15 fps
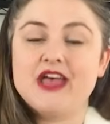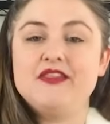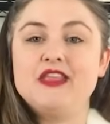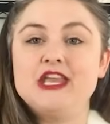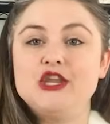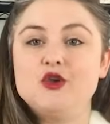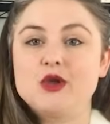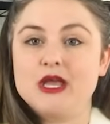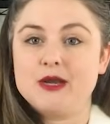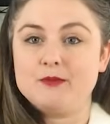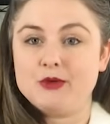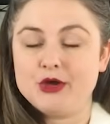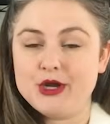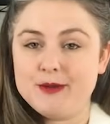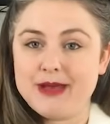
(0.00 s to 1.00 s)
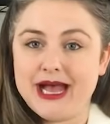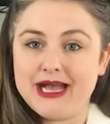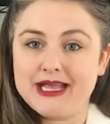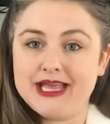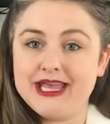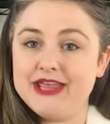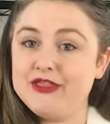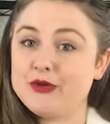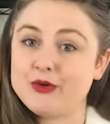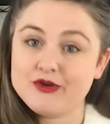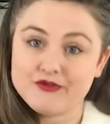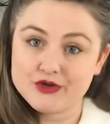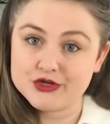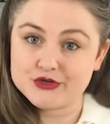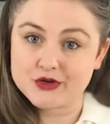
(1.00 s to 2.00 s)
and then you can put it back in the
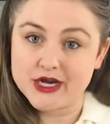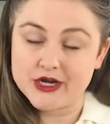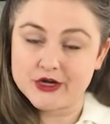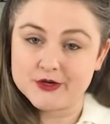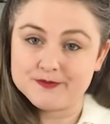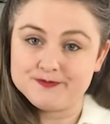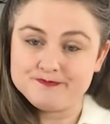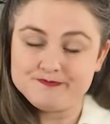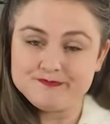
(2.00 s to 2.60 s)
refrigerator.